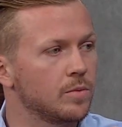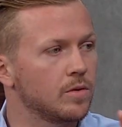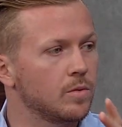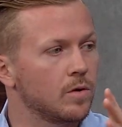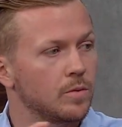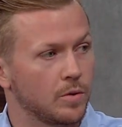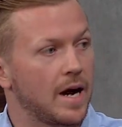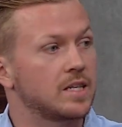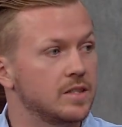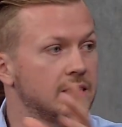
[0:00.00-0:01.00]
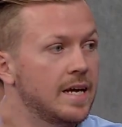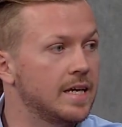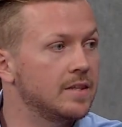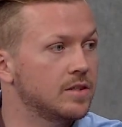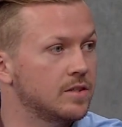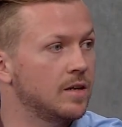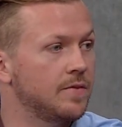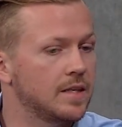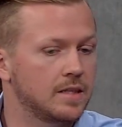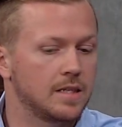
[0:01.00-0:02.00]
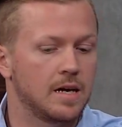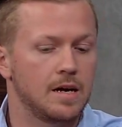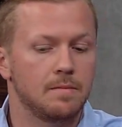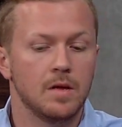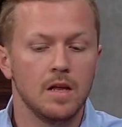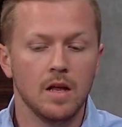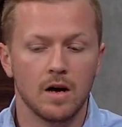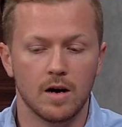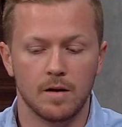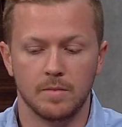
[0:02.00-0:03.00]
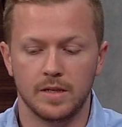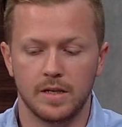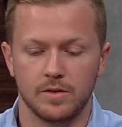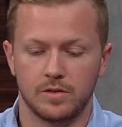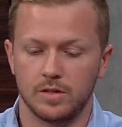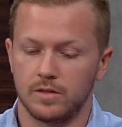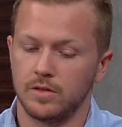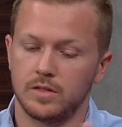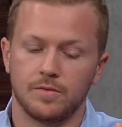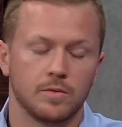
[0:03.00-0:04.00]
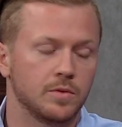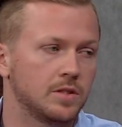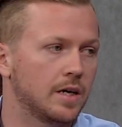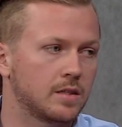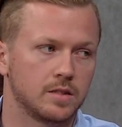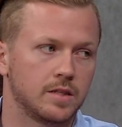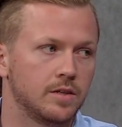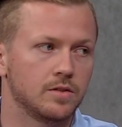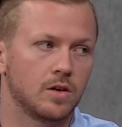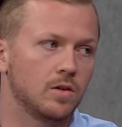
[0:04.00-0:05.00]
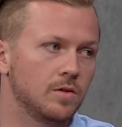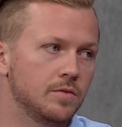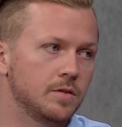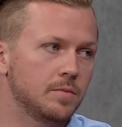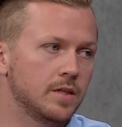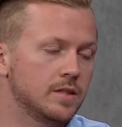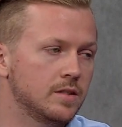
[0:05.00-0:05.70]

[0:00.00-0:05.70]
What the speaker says: we're actually taking the stuff at the time, and then there's different recycling centers all over the place.